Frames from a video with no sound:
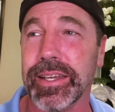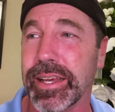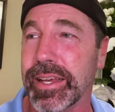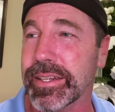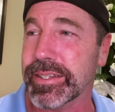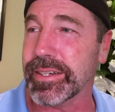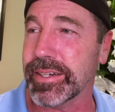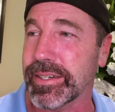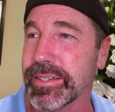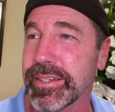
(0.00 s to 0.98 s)
And
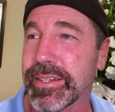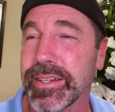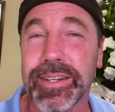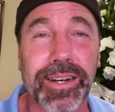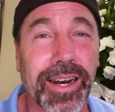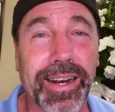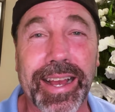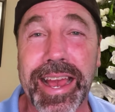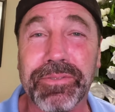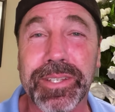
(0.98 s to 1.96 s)

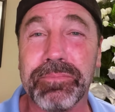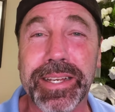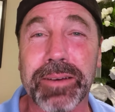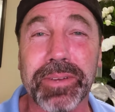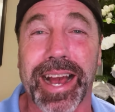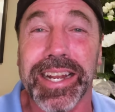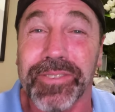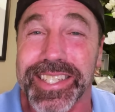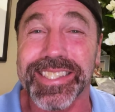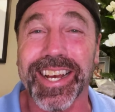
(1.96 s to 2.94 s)
I have to admit, I'm kind
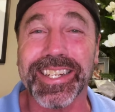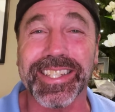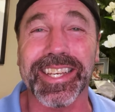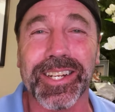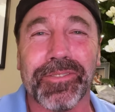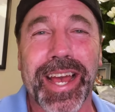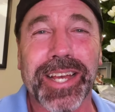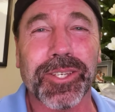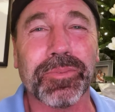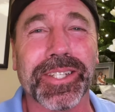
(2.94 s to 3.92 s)
of excited to get a
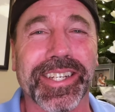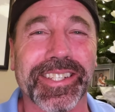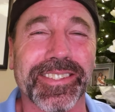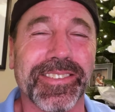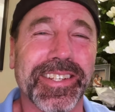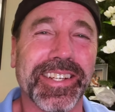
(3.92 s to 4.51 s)
vacuum cleaner.